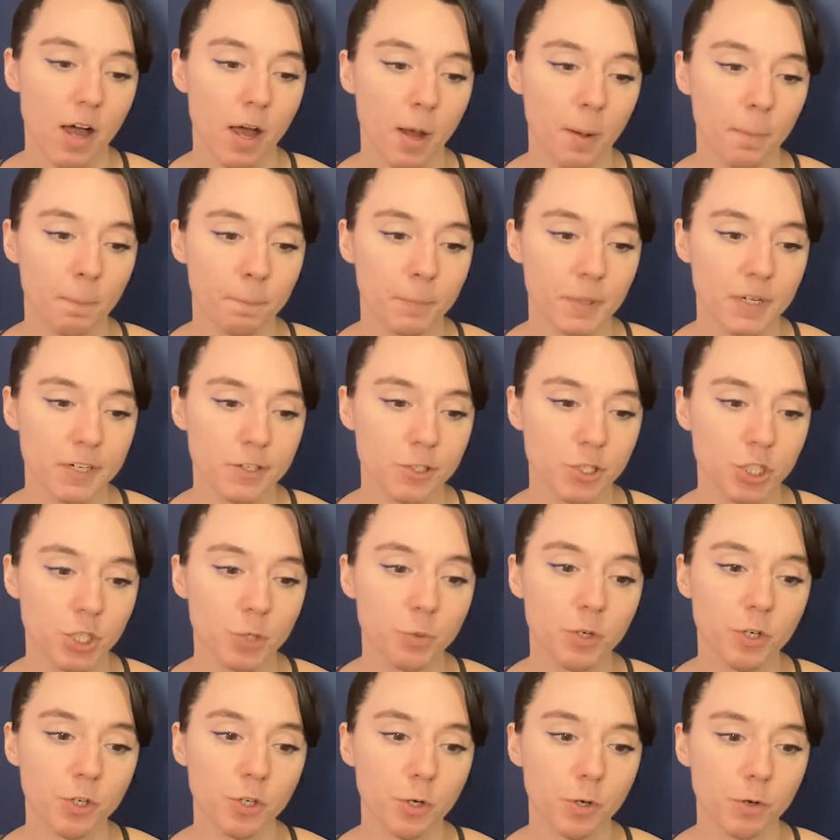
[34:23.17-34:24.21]
because she
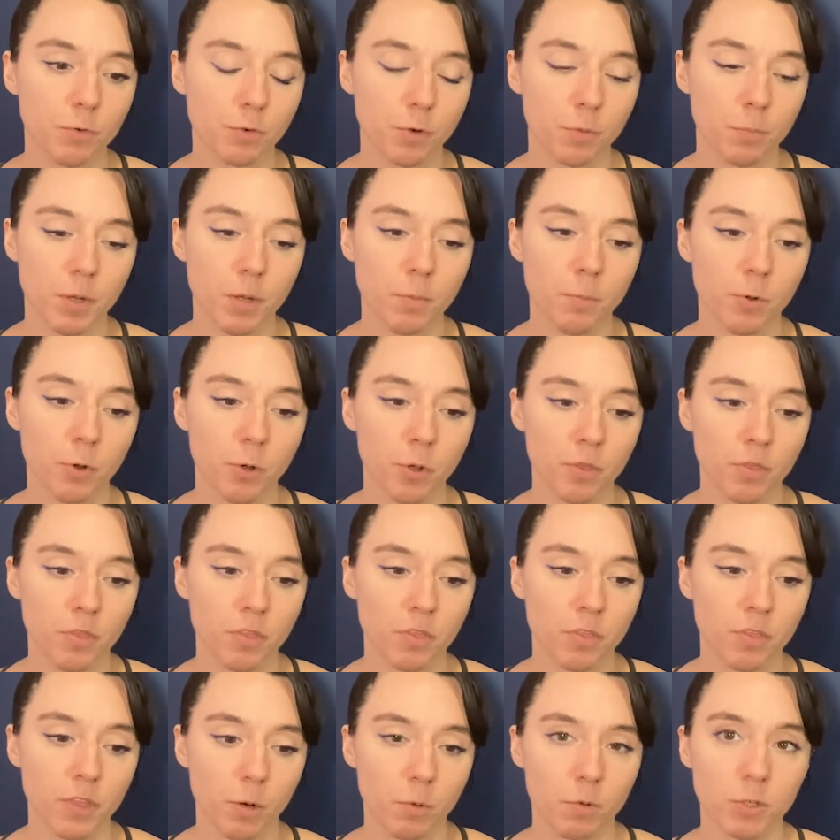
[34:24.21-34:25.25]
would cook for people and
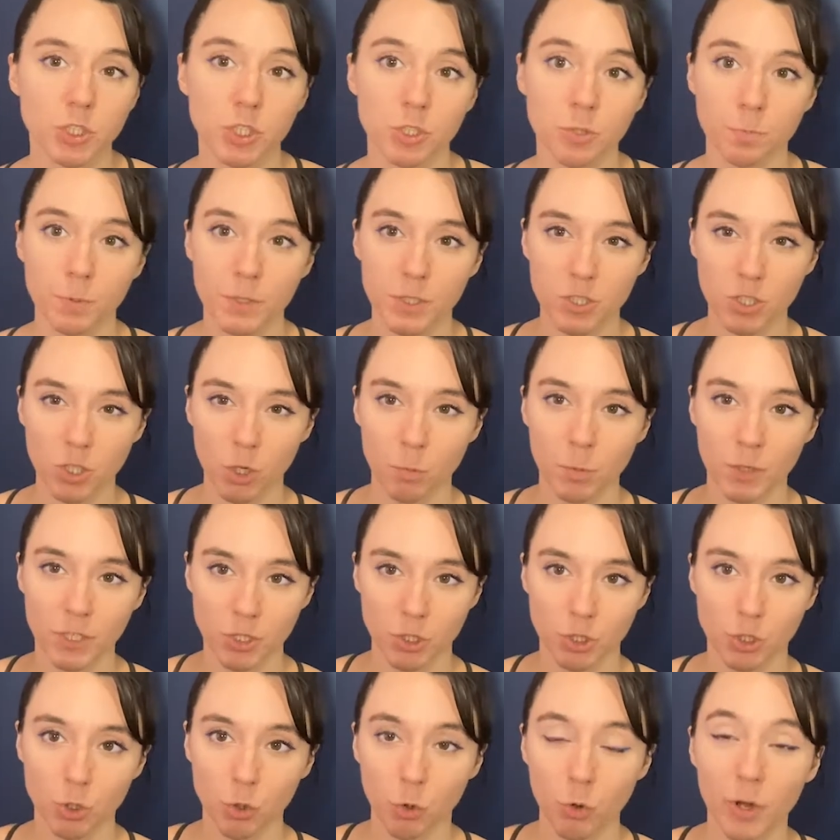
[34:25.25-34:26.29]
there would just be so much
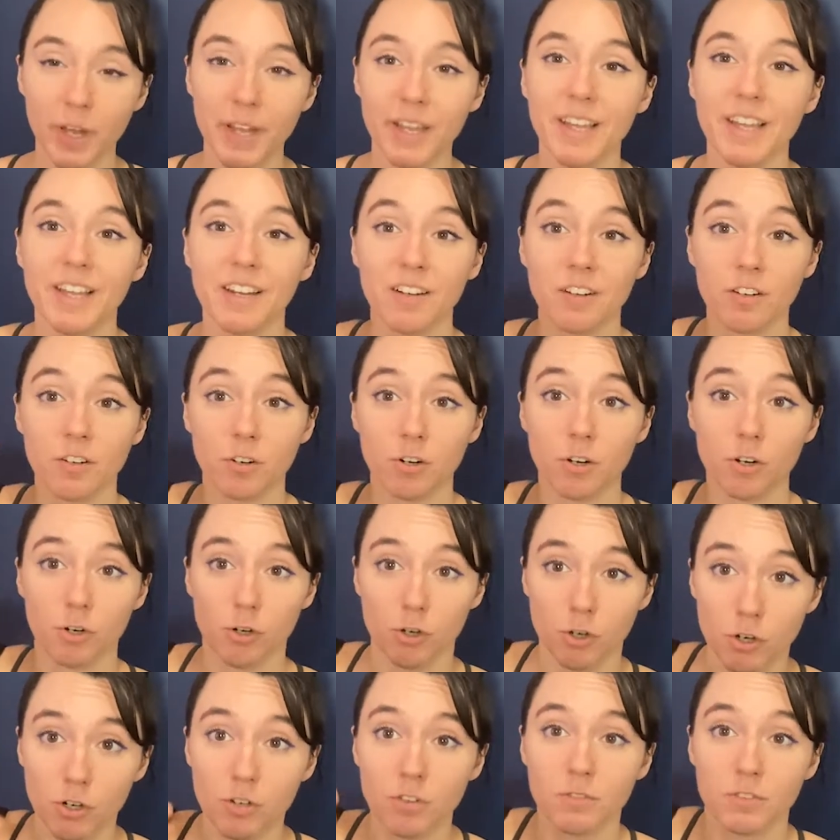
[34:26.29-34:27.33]
joy in
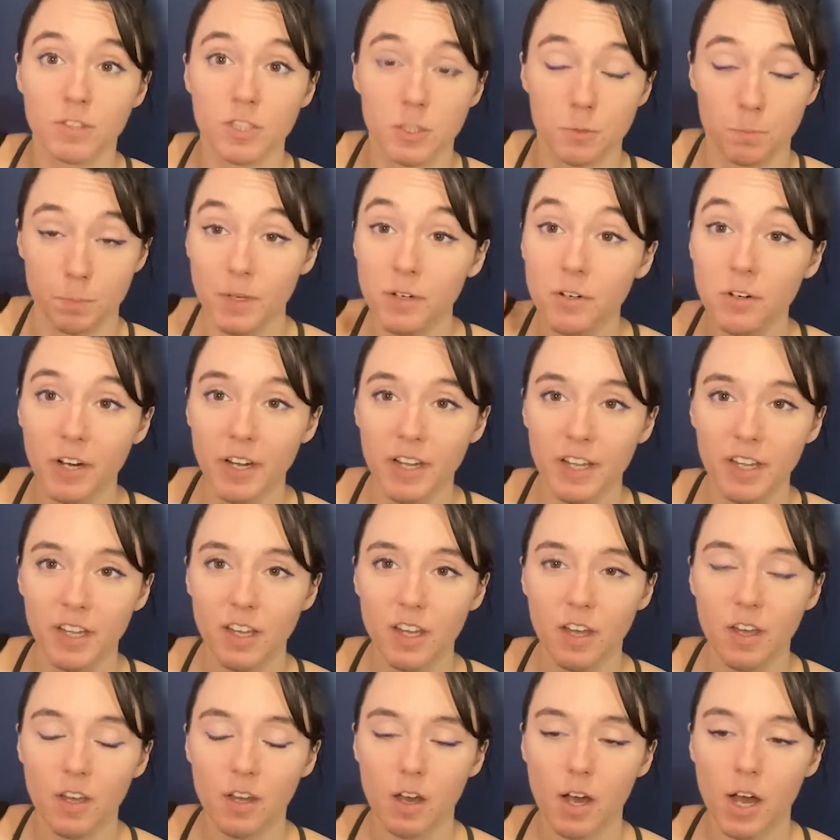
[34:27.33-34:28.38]
her spirit.
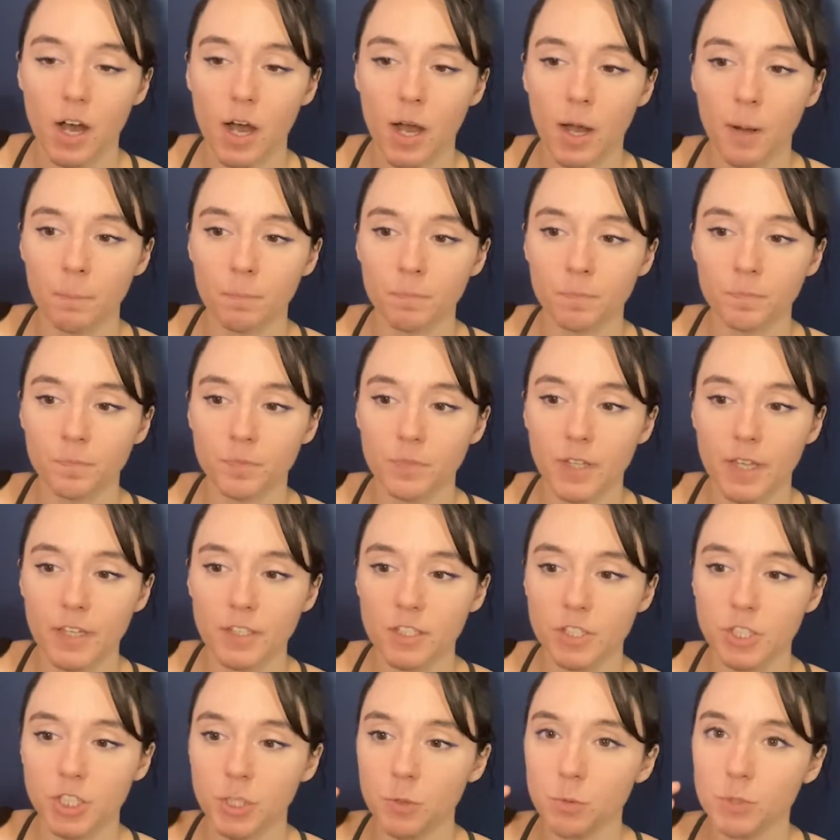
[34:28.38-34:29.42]
And
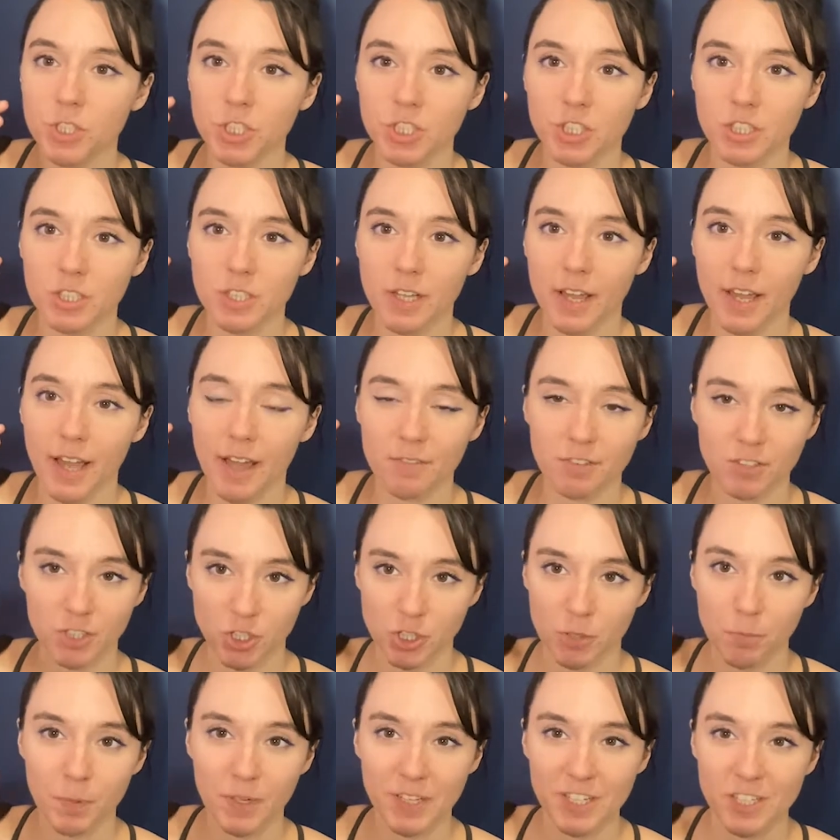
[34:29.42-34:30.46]
she would just have such
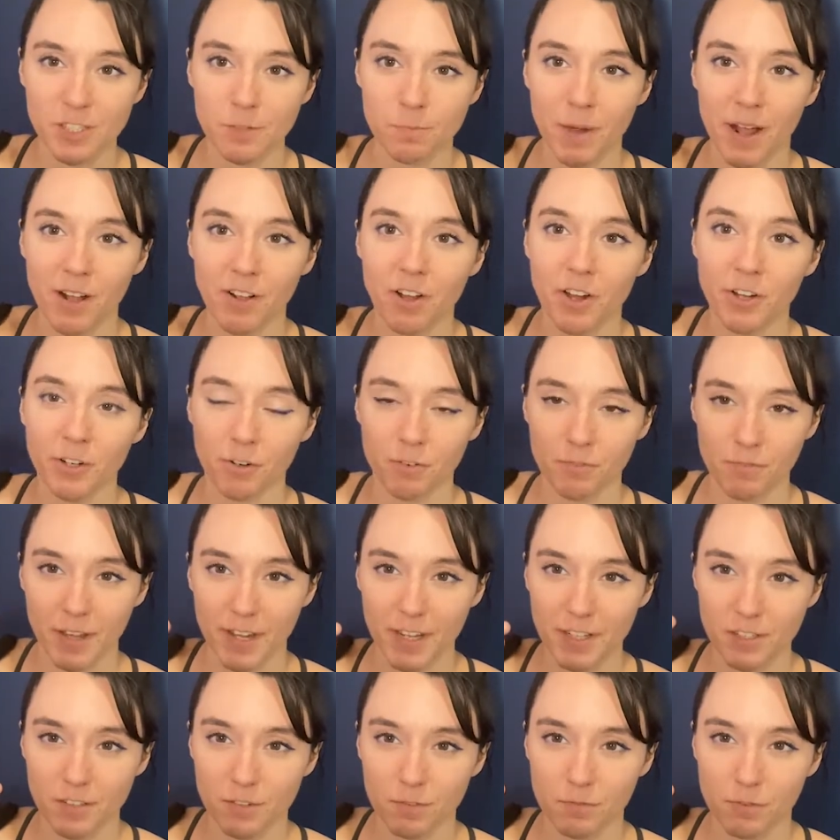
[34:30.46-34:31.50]
a big smile on her
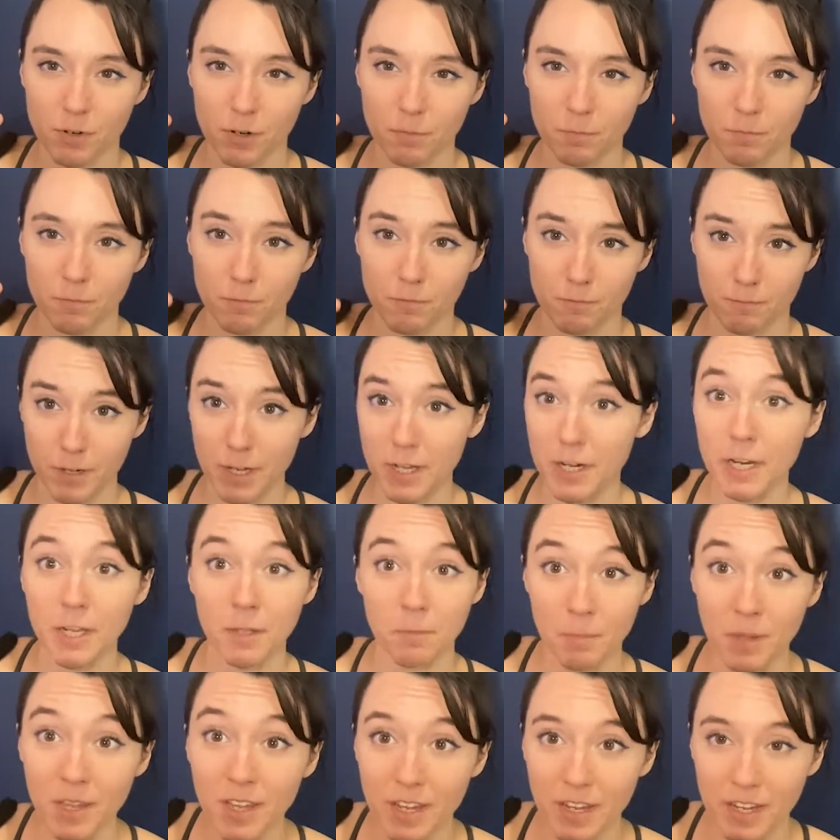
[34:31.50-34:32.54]
face from feeding
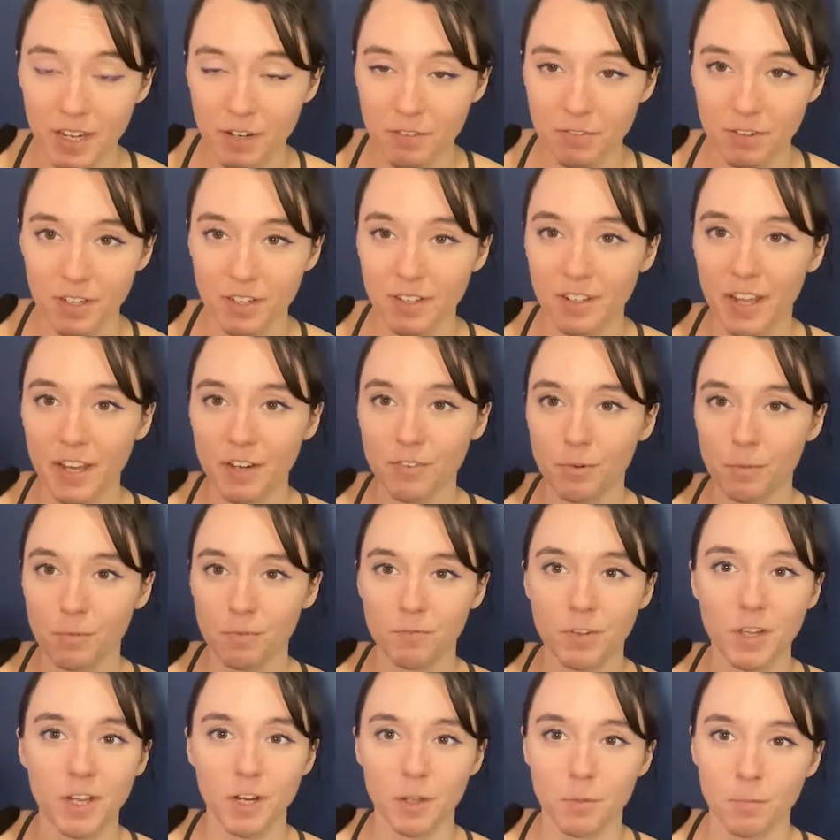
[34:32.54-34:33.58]
me, even like from
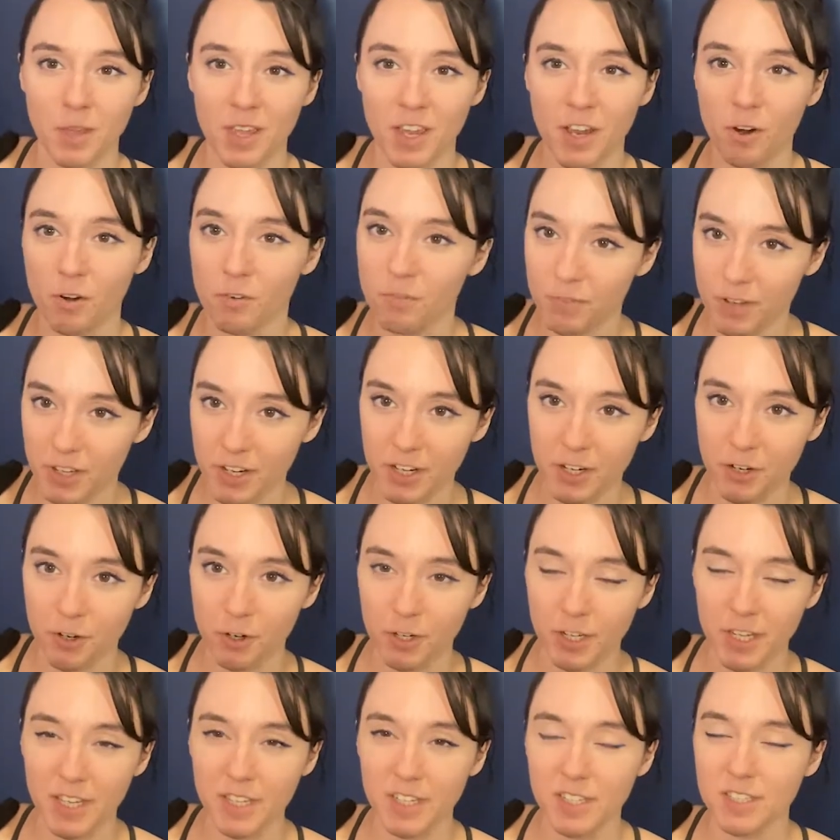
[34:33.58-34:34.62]
feeding me or feeding her
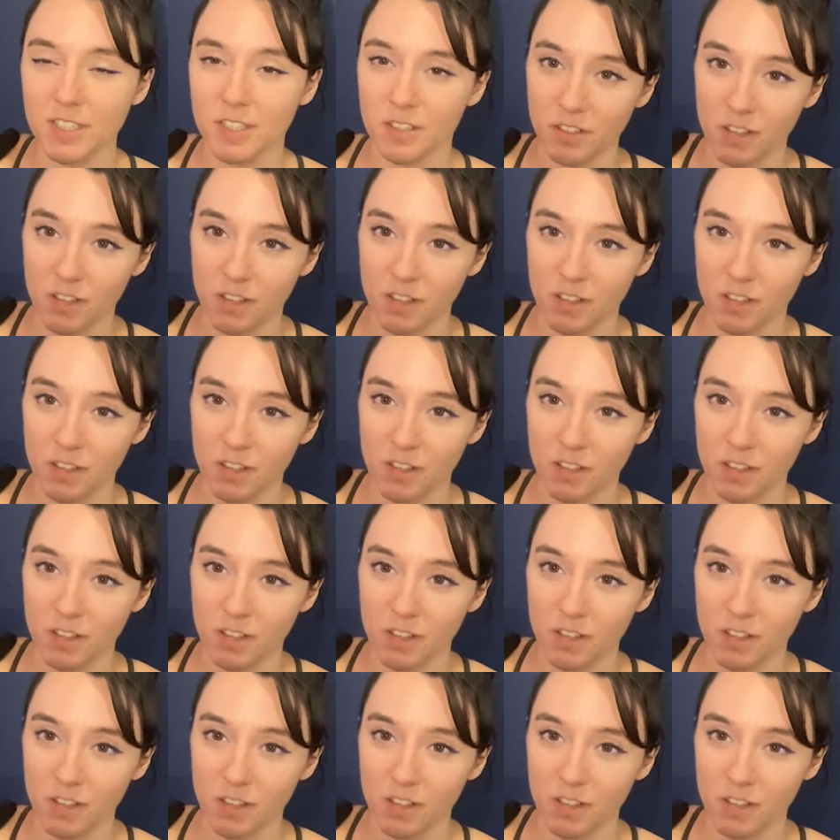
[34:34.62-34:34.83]
kids and